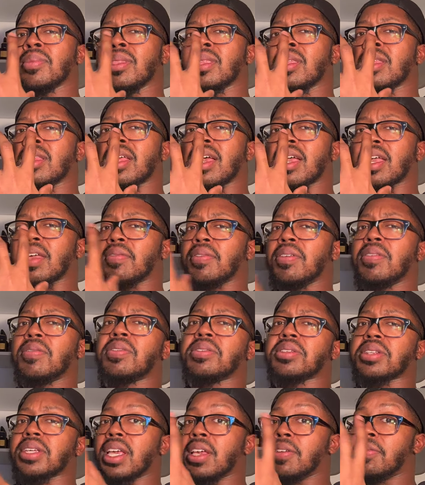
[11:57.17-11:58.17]
like if you
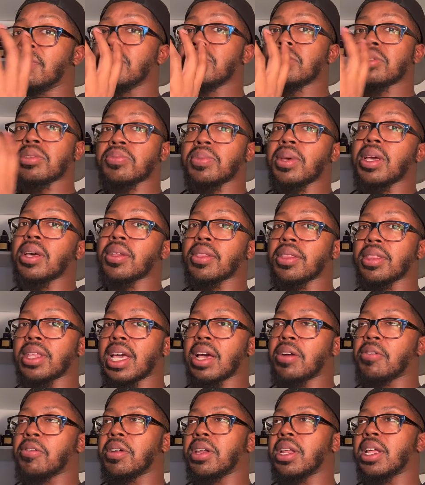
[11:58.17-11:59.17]
if you smell
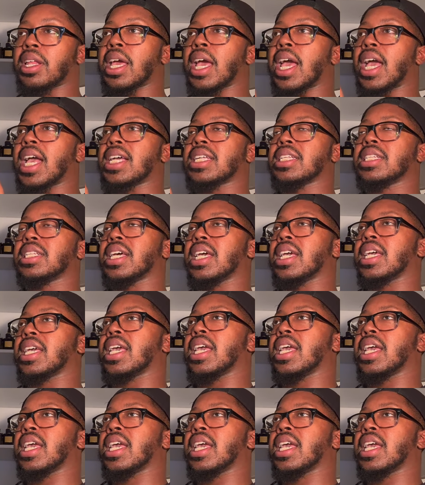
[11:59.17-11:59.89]
that one it has like